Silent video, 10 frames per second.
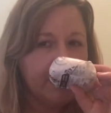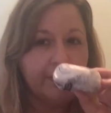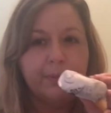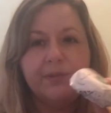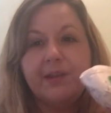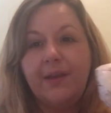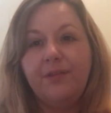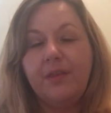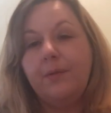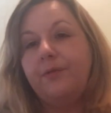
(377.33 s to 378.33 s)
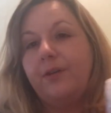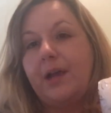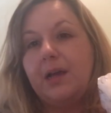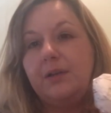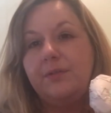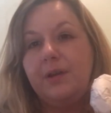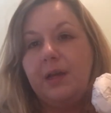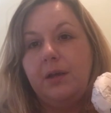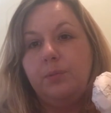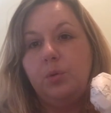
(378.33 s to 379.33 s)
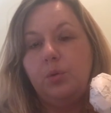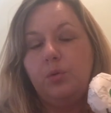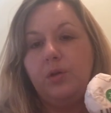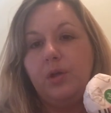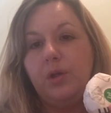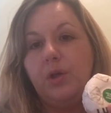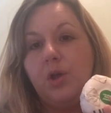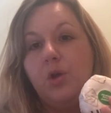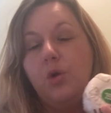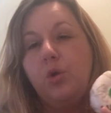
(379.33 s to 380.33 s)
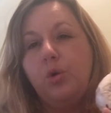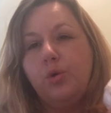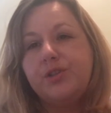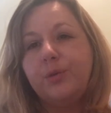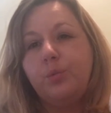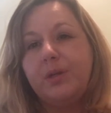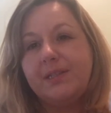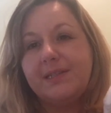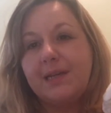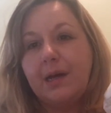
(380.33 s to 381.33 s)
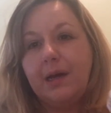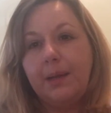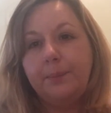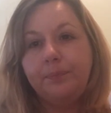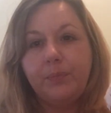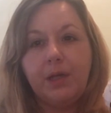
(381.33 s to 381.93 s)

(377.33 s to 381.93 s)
So I'm saving them for kind of like more the autumn, winter time.